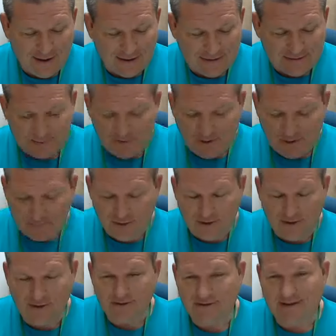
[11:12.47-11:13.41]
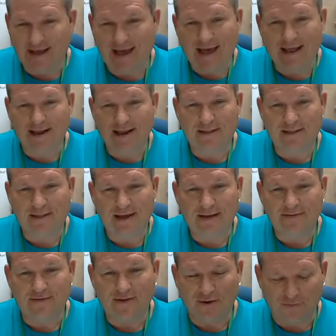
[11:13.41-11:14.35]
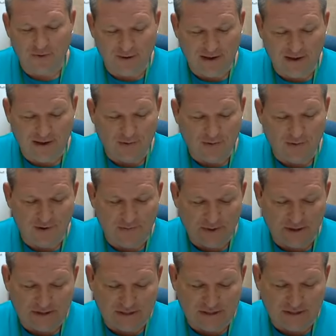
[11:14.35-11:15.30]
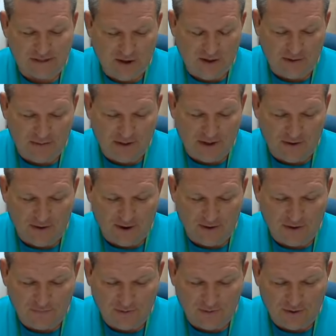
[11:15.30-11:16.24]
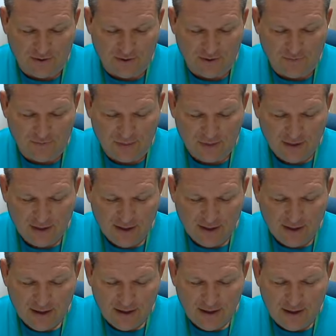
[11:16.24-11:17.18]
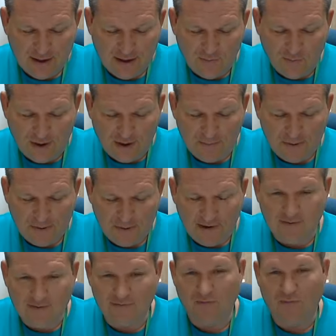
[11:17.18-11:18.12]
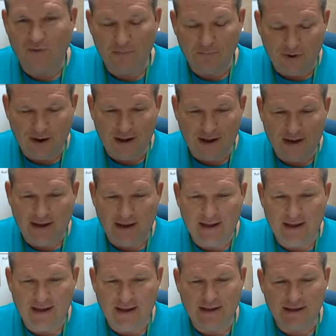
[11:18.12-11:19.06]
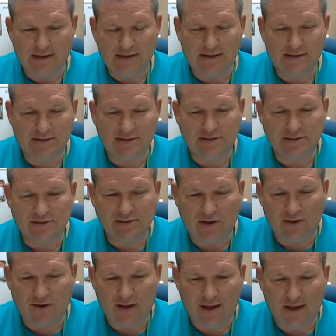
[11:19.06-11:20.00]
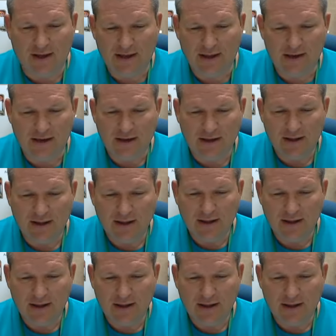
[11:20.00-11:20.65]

some people use that, and that's not really worth much at all, to be honest with you. Web pages and web writing is on